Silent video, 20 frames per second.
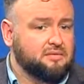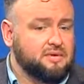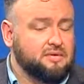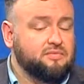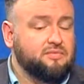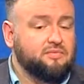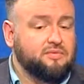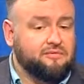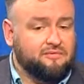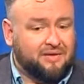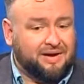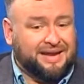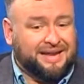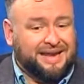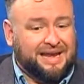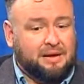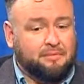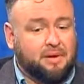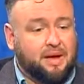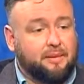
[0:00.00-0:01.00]

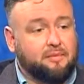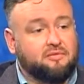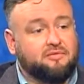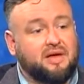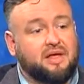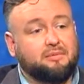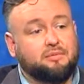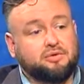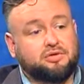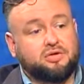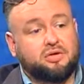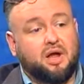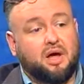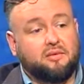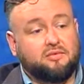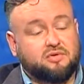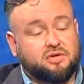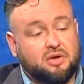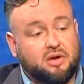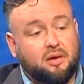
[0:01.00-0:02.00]
to become available to
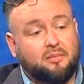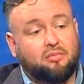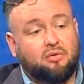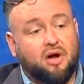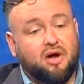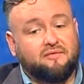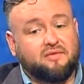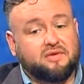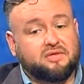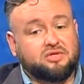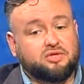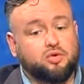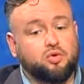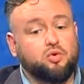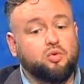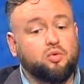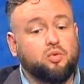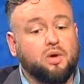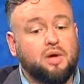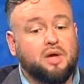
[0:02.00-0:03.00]
nonprofits
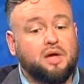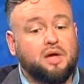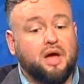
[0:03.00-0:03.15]
to